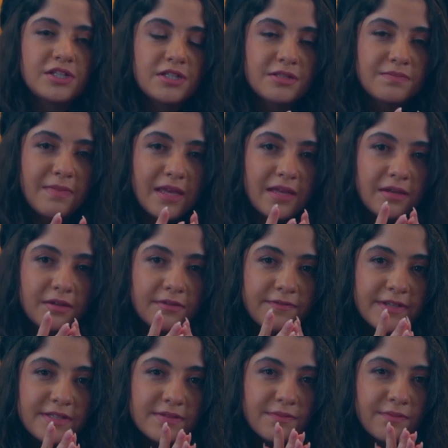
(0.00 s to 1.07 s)
she's making her
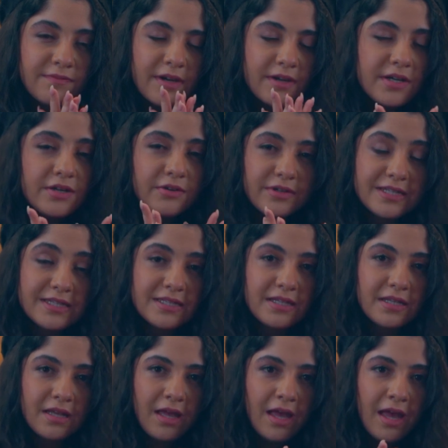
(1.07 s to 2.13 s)
face very
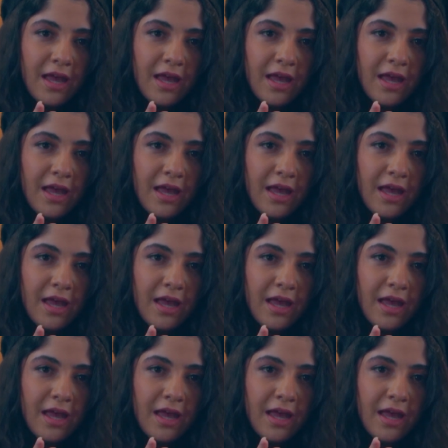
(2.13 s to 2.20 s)
greasy